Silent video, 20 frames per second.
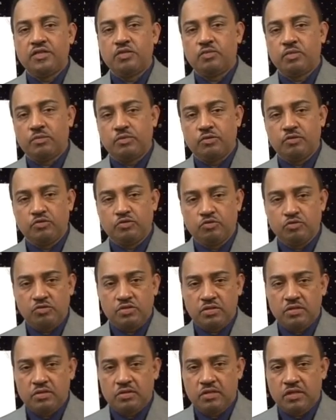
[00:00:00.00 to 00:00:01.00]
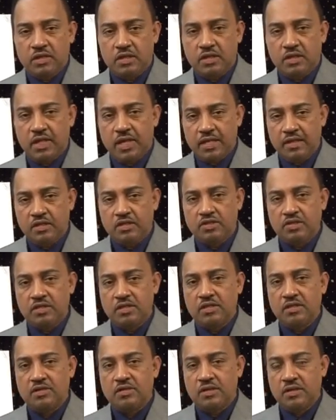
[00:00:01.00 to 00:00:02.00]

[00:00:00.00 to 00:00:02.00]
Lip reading: which produce the energy.